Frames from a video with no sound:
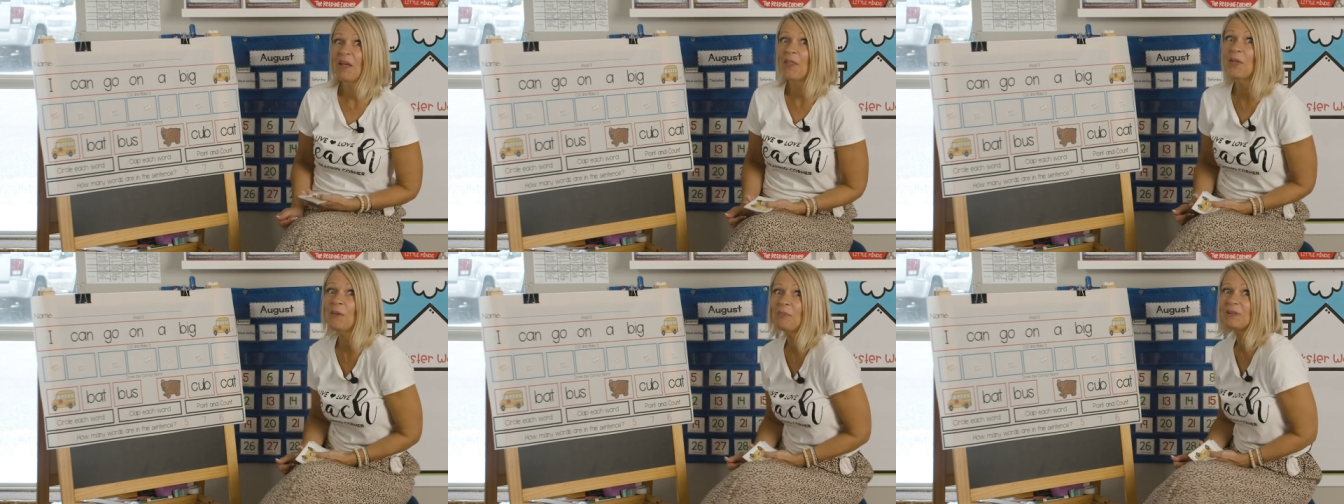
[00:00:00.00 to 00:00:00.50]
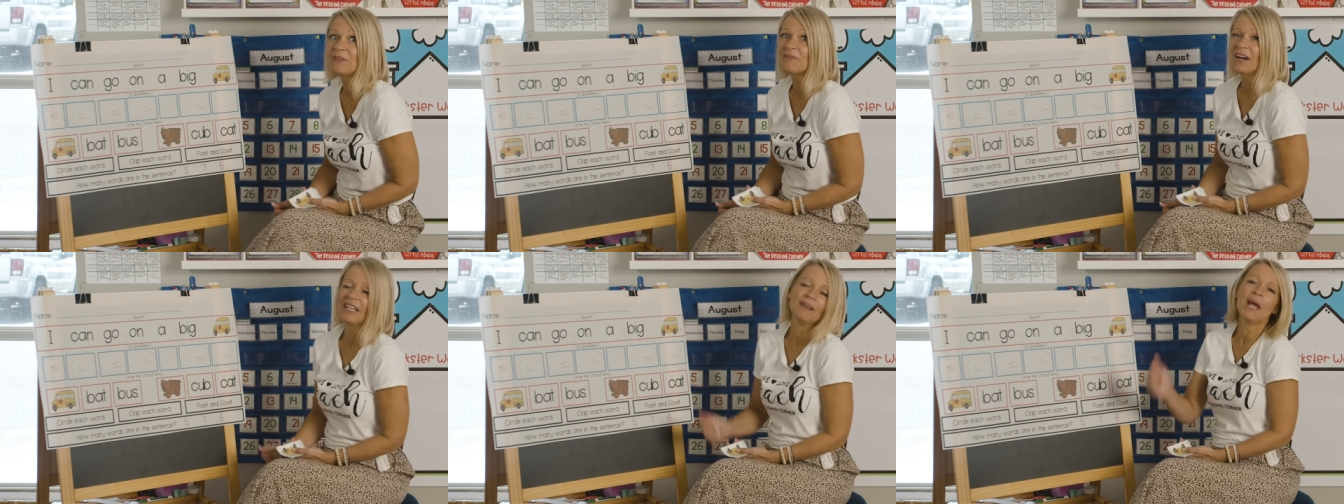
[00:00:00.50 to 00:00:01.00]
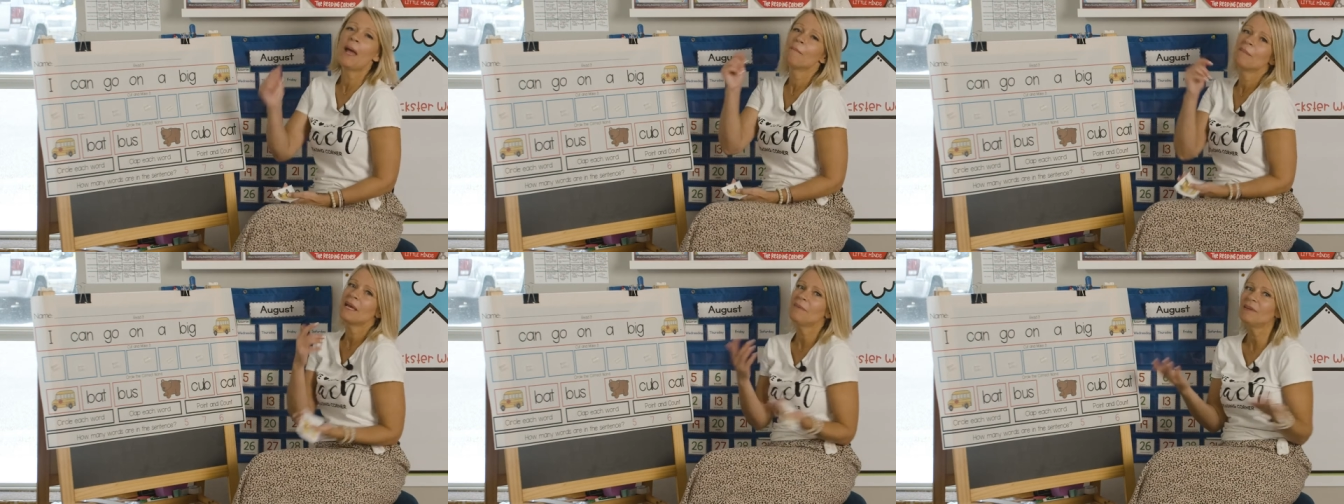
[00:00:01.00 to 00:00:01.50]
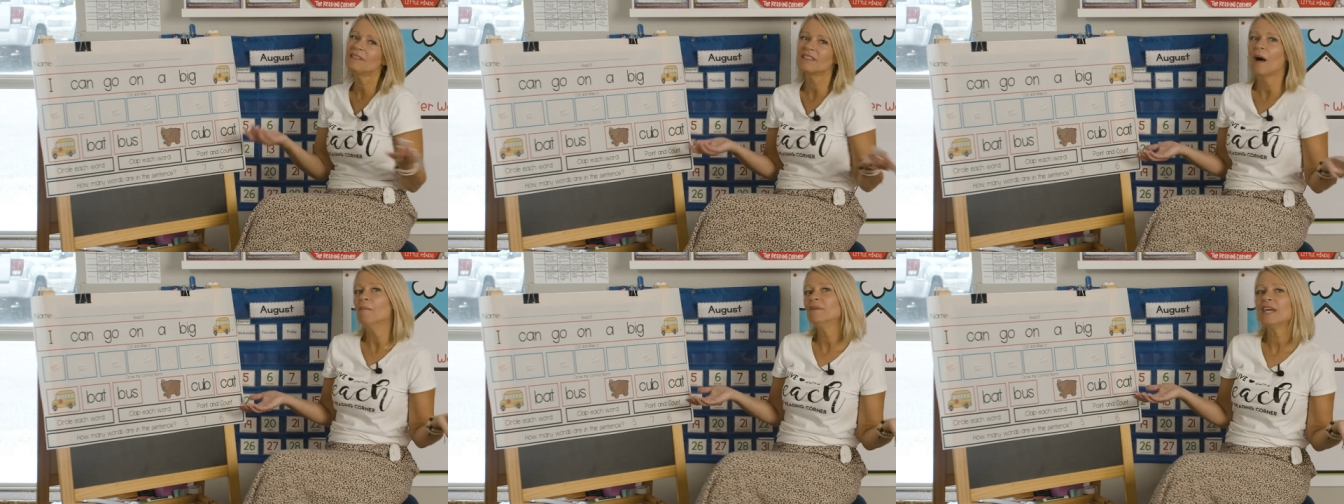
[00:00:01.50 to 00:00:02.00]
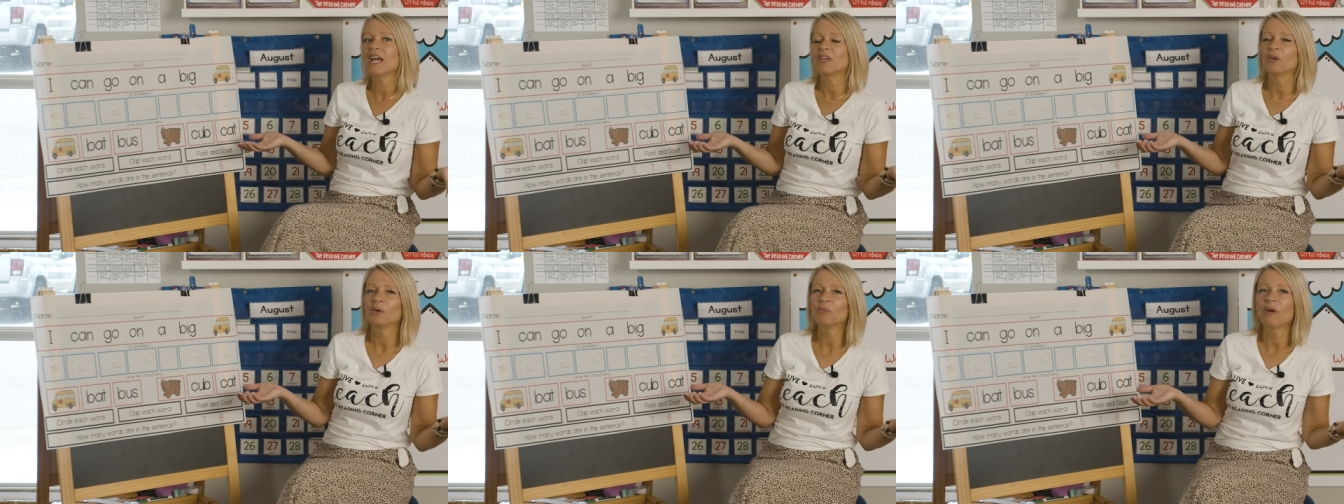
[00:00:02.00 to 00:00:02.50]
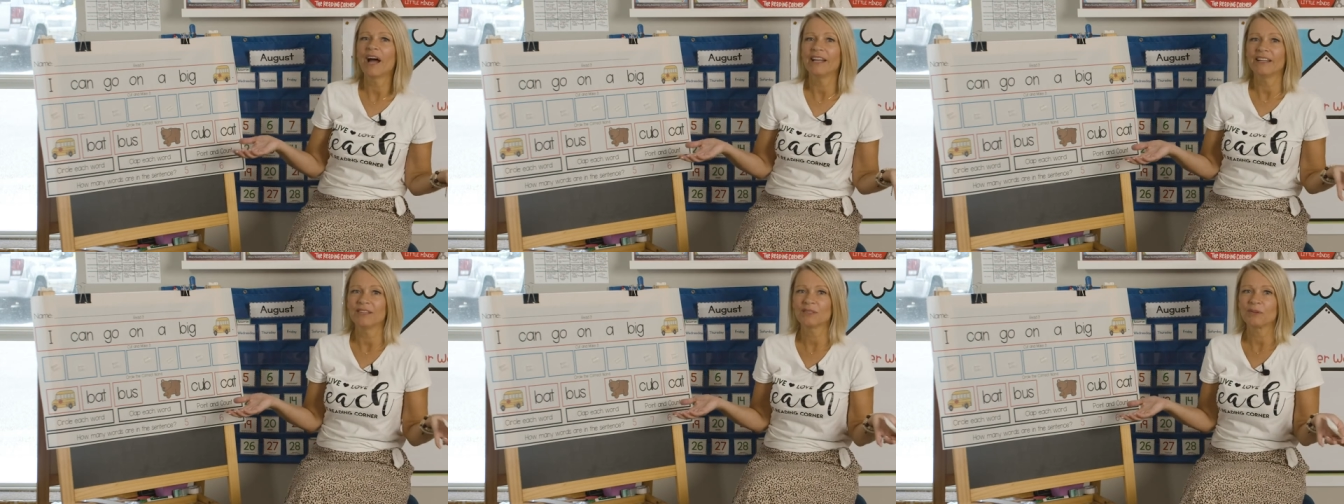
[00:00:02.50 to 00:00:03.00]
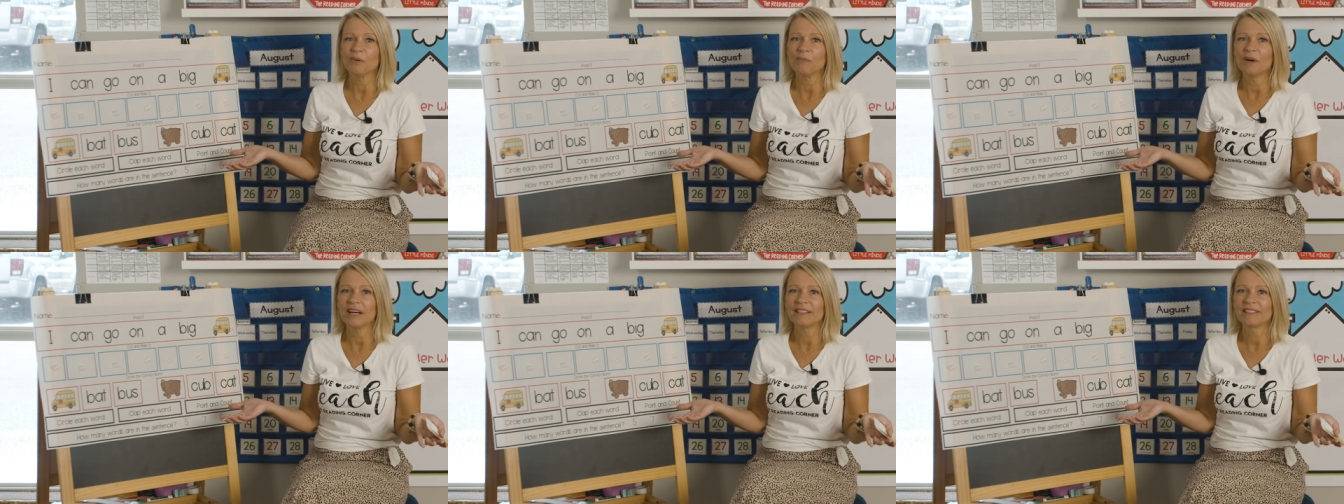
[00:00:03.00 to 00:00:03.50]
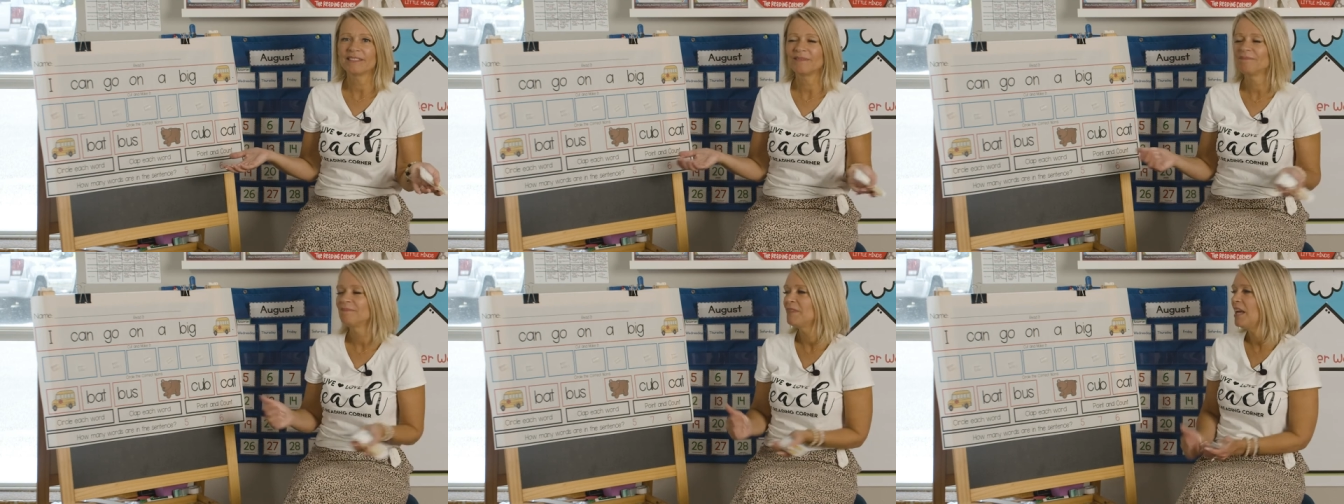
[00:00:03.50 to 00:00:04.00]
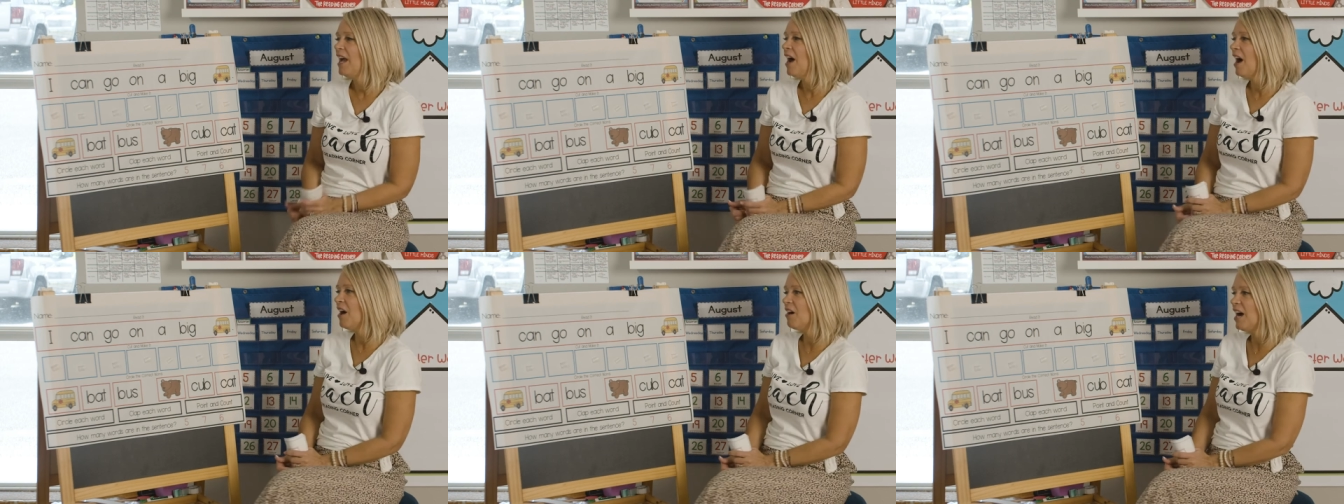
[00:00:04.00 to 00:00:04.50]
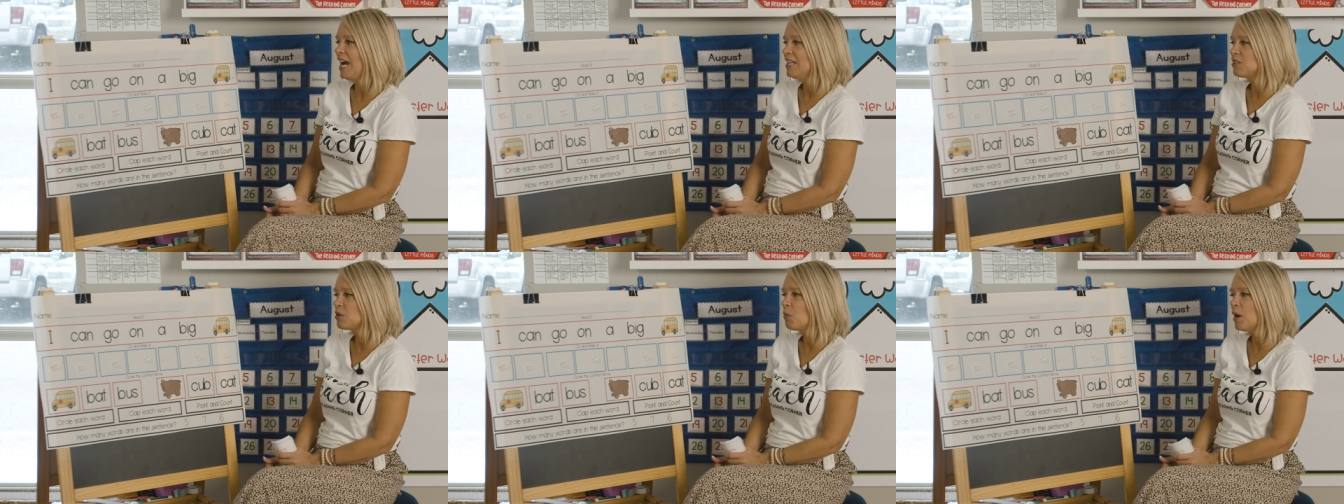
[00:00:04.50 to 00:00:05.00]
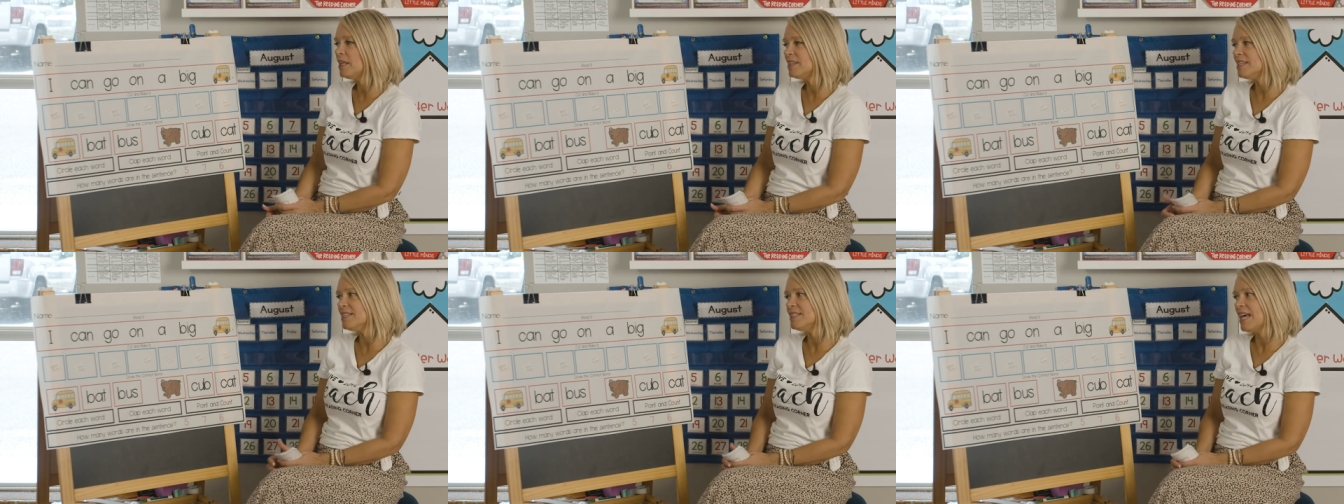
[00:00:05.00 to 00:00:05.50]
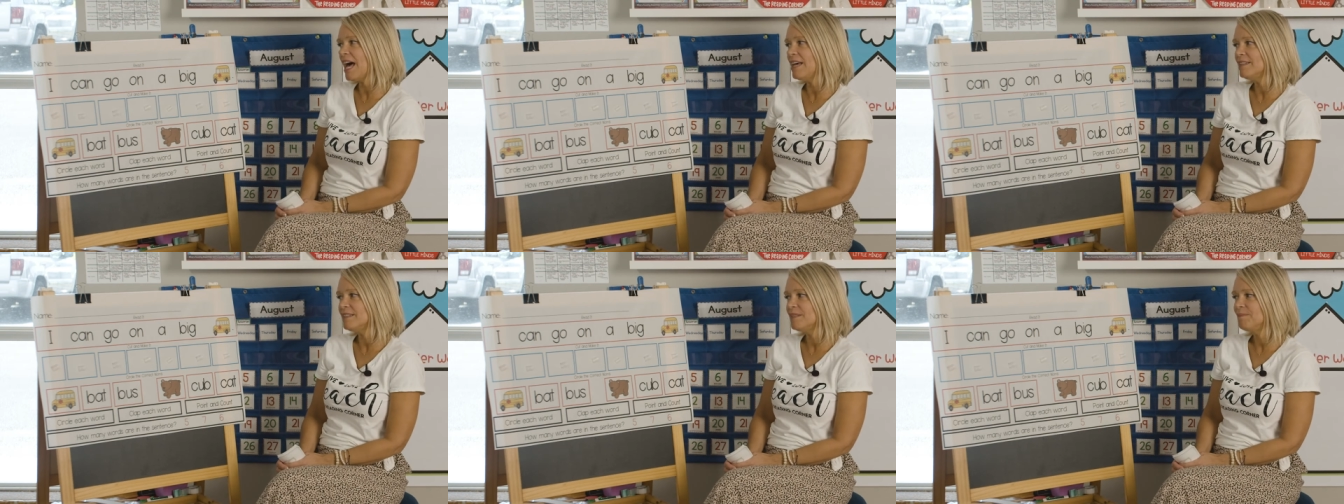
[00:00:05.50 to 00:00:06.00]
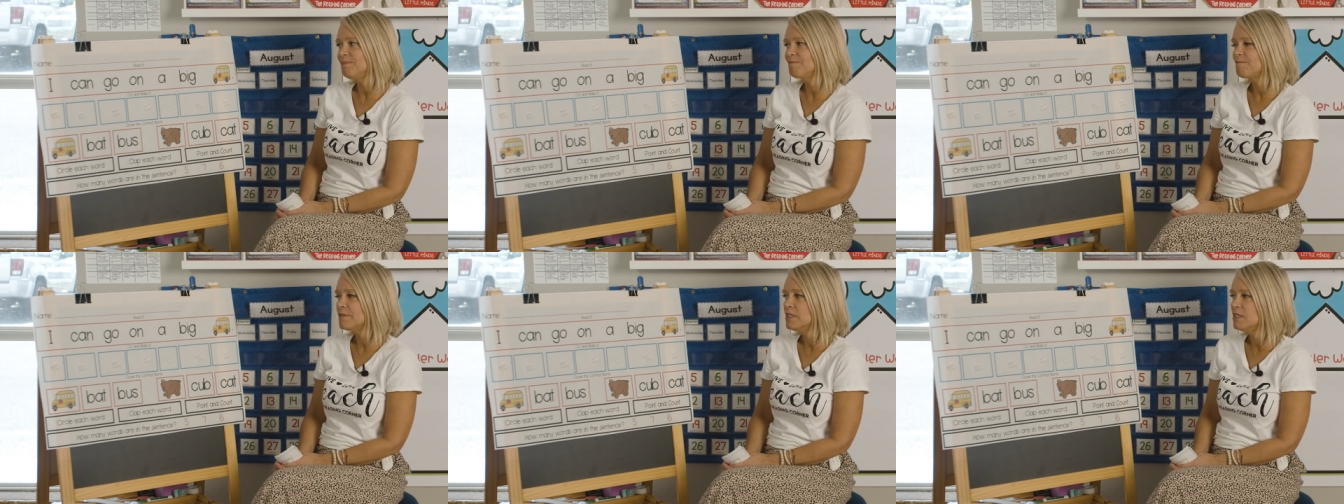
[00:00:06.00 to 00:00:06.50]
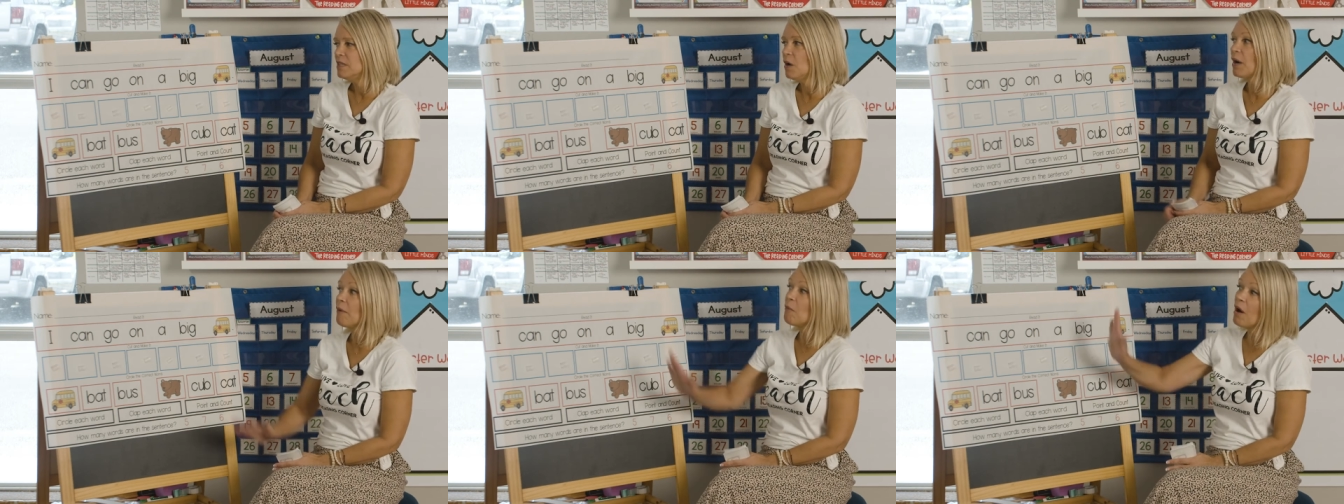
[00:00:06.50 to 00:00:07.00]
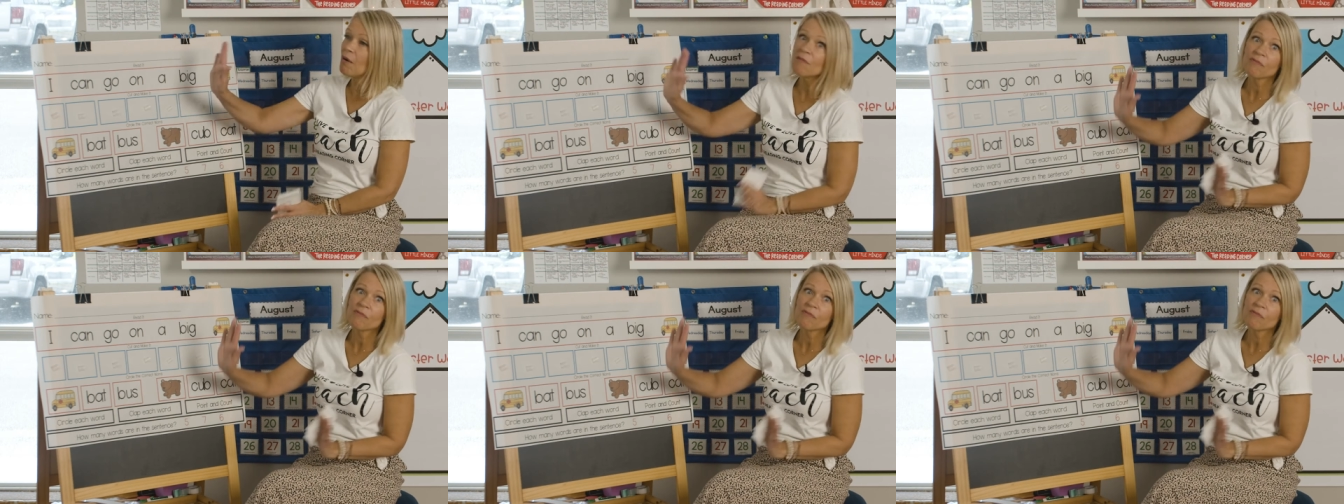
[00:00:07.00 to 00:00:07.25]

They're pretty fun. Maybe someday you'll ride in a school bus. All right, so what this says, all right, well,